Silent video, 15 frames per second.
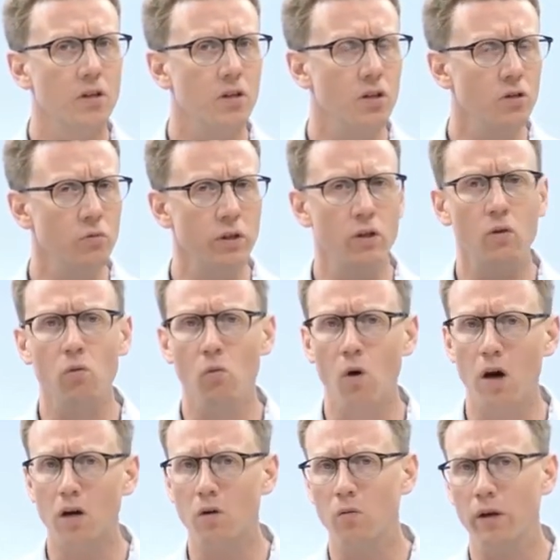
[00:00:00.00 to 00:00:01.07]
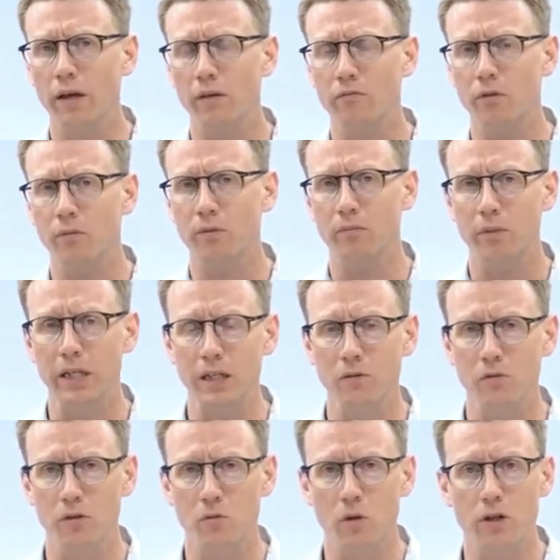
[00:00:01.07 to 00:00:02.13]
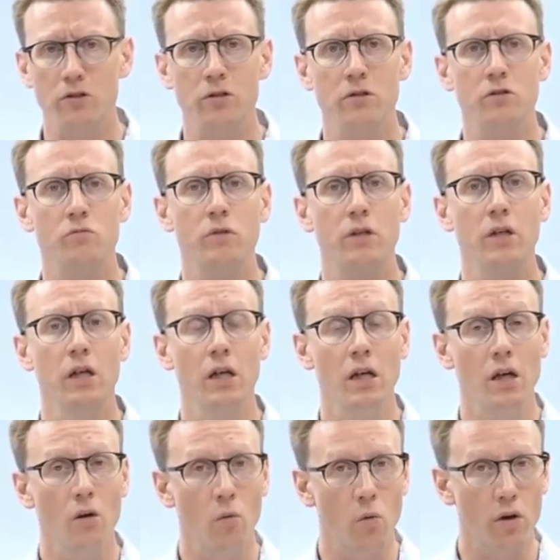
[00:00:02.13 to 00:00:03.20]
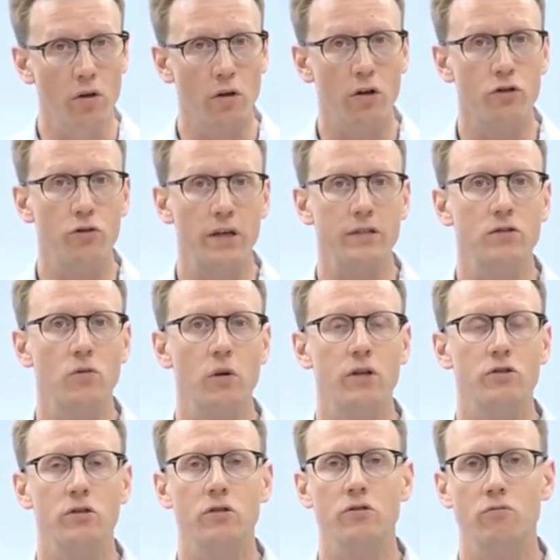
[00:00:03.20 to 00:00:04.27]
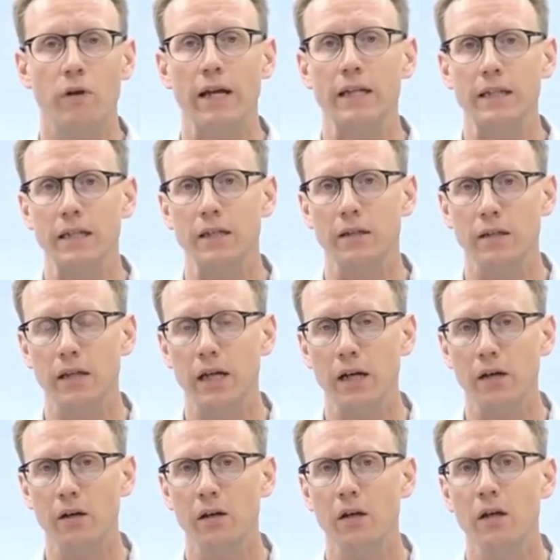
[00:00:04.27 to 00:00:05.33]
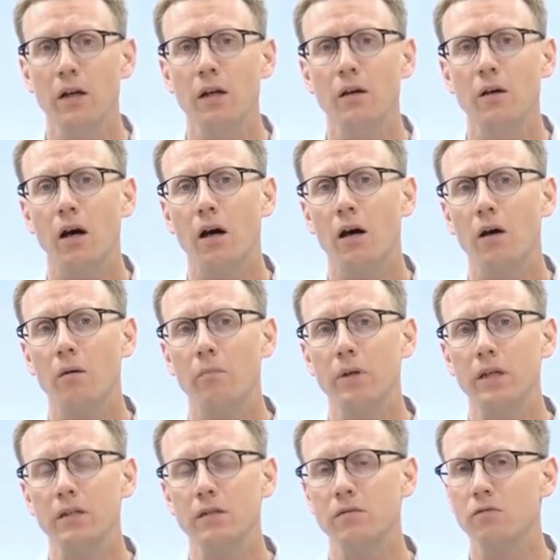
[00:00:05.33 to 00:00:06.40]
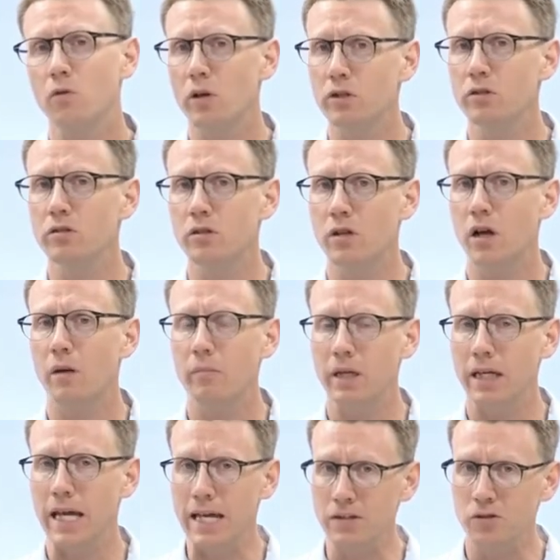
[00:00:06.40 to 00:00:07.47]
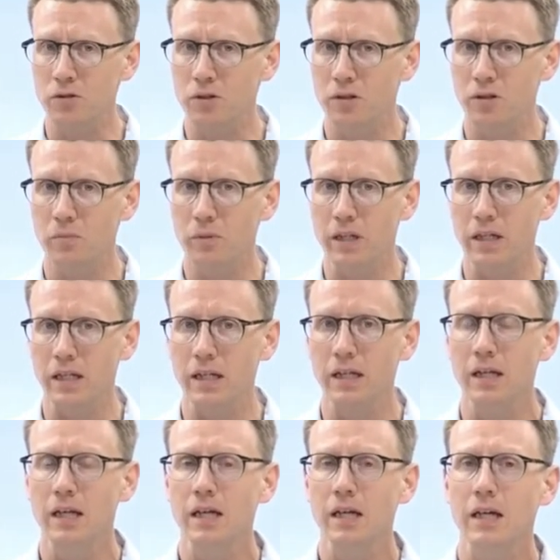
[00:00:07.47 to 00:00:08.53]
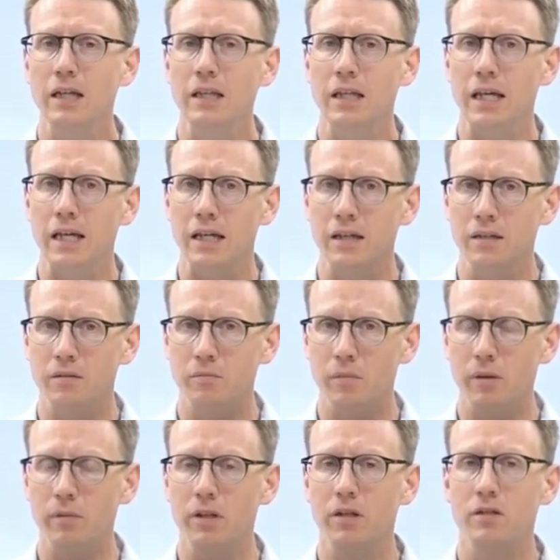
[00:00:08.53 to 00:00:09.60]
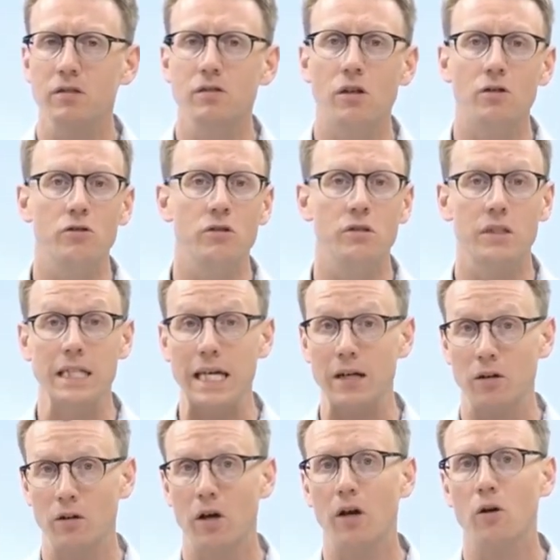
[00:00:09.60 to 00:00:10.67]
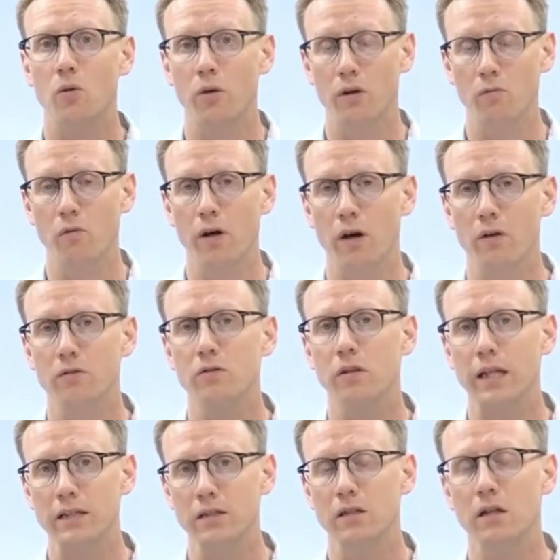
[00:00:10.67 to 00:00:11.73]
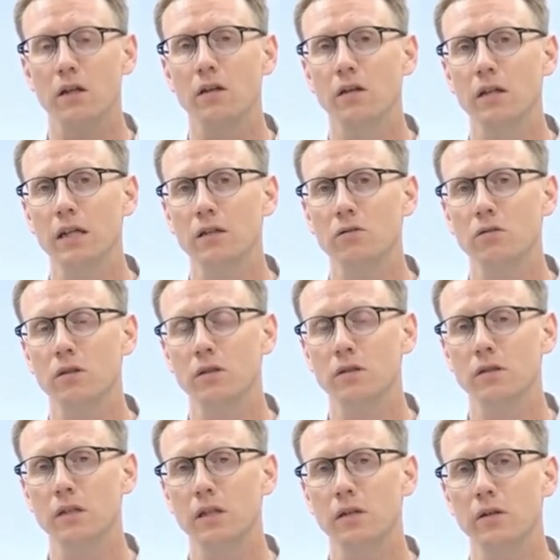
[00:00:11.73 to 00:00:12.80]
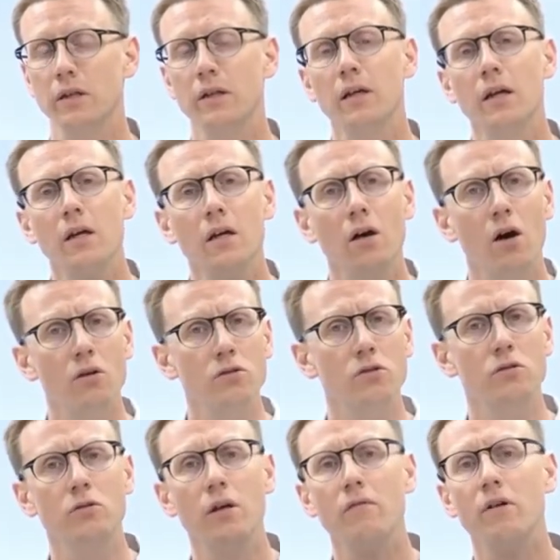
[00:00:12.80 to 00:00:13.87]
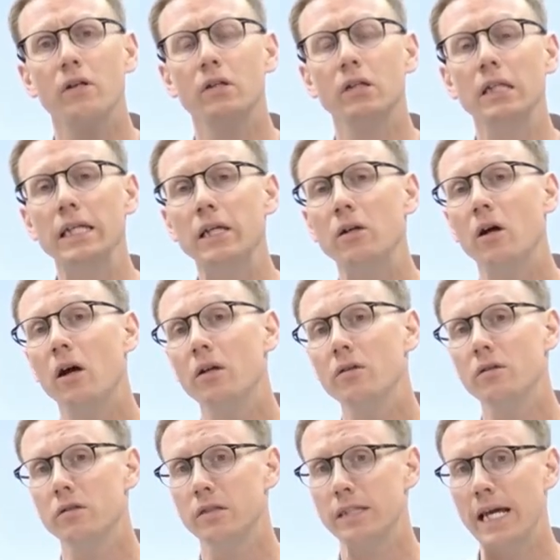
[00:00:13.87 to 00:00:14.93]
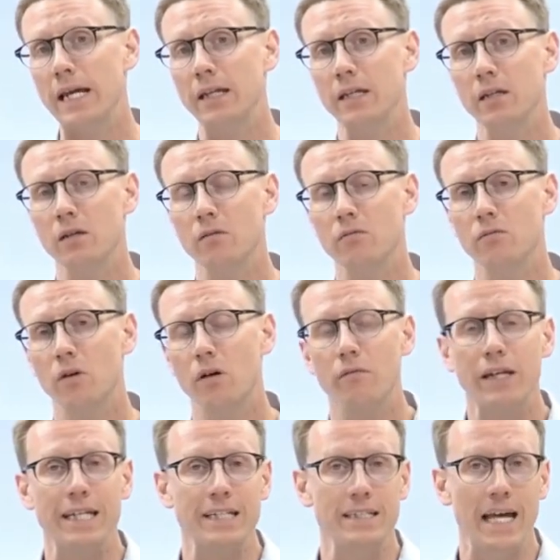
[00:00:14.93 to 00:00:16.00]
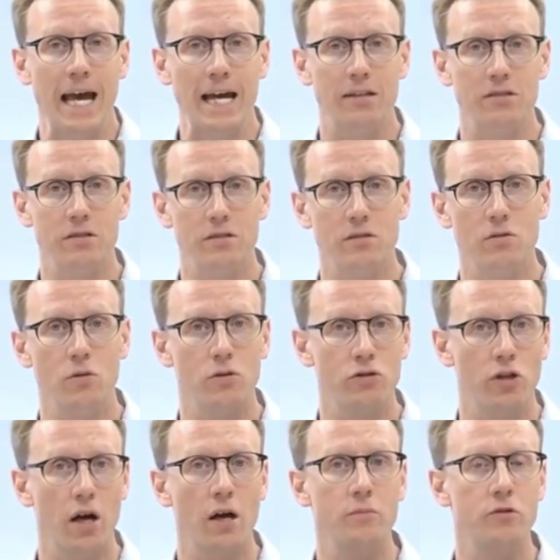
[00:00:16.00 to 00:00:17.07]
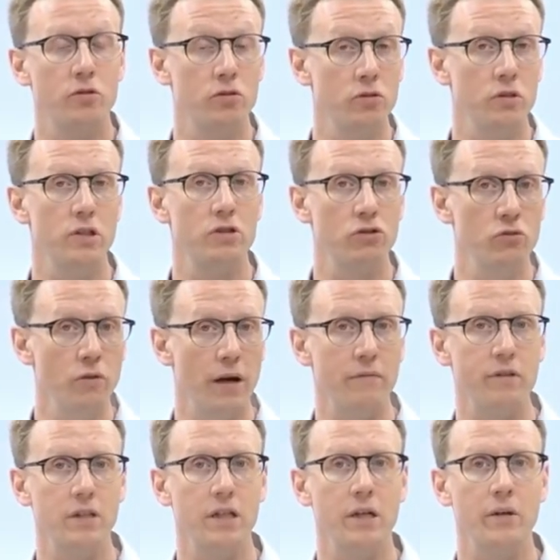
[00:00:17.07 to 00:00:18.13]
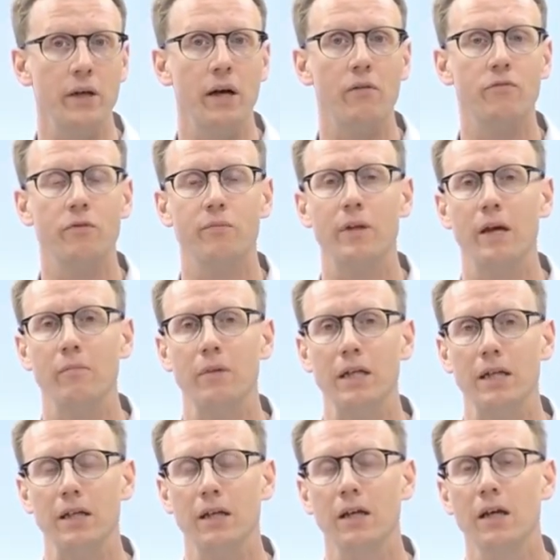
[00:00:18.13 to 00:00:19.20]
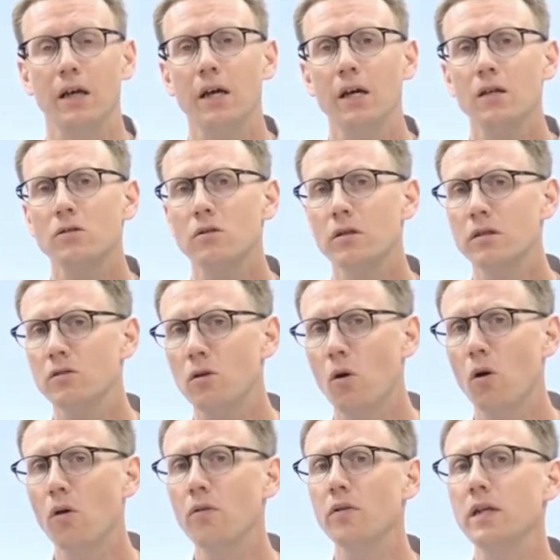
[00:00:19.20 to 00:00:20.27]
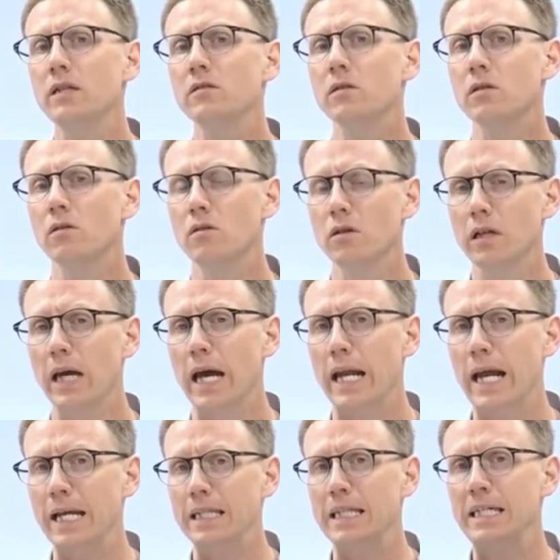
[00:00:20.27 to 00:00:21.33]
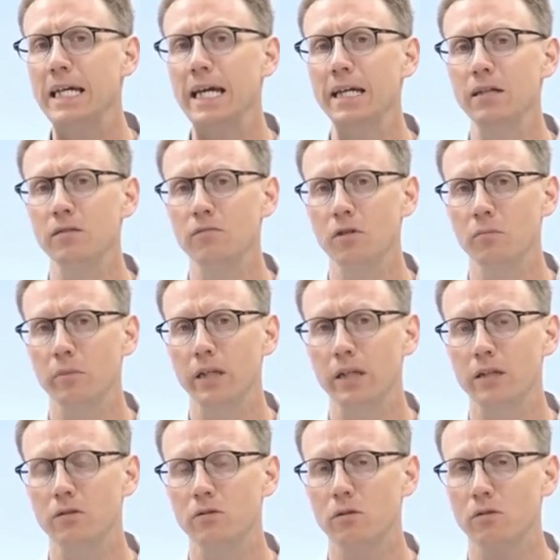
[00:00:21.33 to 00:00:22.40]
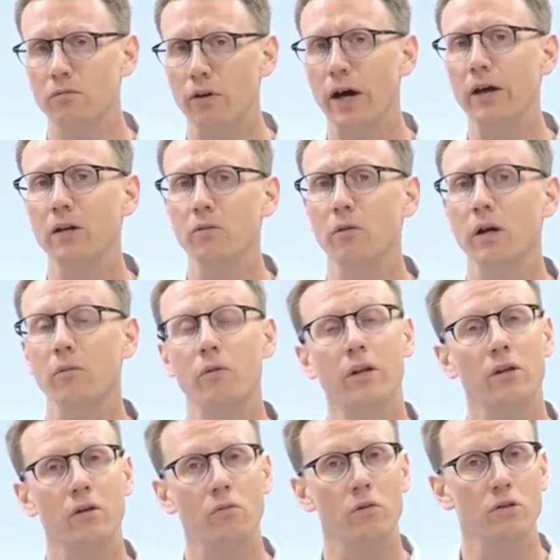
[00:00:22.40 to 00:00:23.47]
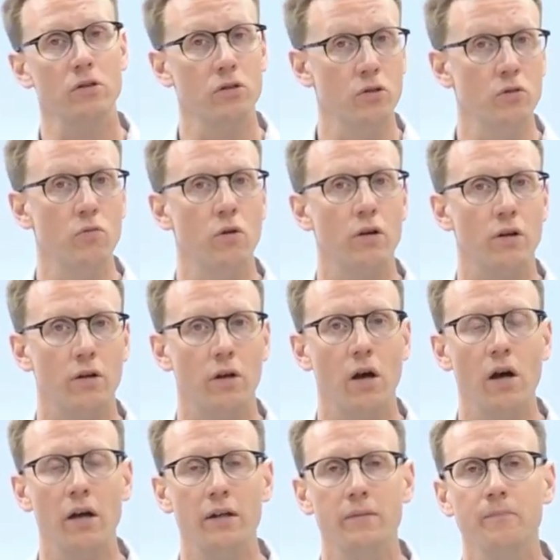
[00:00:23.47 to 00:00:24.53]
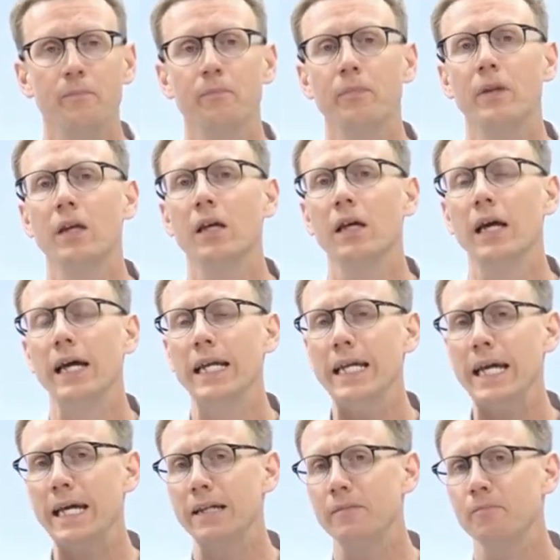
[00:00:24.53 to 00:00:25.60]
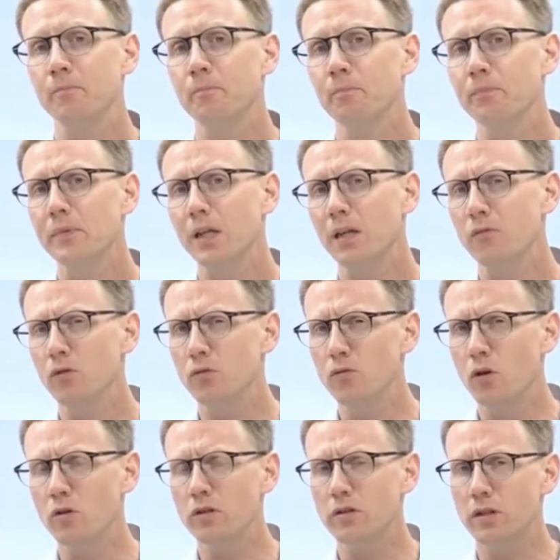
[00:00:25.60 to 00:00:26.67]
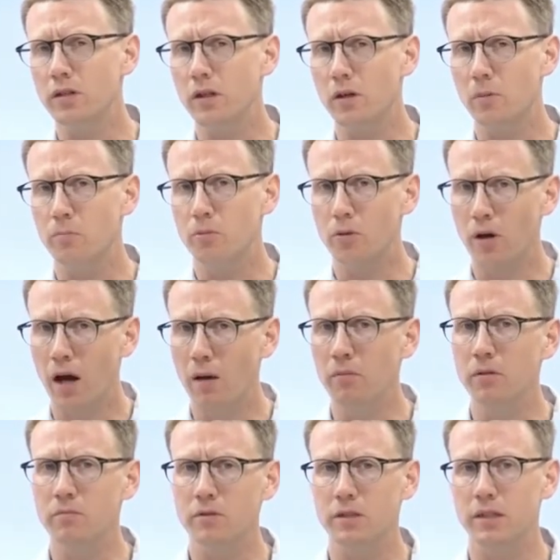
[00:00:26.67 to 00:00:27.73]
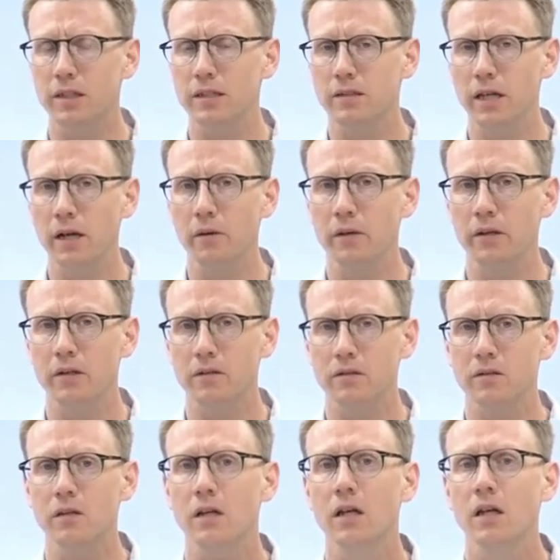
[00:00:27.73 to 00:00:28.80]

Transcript: we don't walk away from the meeting with questions. We want to address questions right then and there. Because if questions are not being answered in your meeting, then maybe the discussions again are not going well. So that's another thing to consider. And also, do you have a clear understanding of any tasks or jobs or duties you have to carry out from that meeting? So these are all things to look at the end of your meeting to evaluate whether it was a good one or not. And again, if you notice that there are problems in these areas,